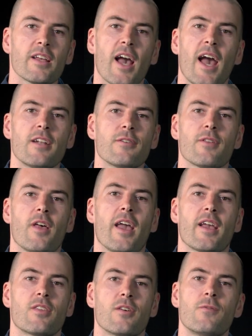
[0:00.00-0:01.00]
kind of
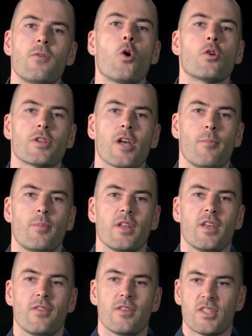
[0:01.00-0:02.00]
like the phone
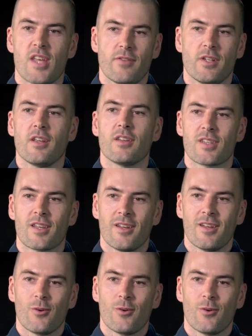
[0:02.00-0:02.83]
company in the 70s,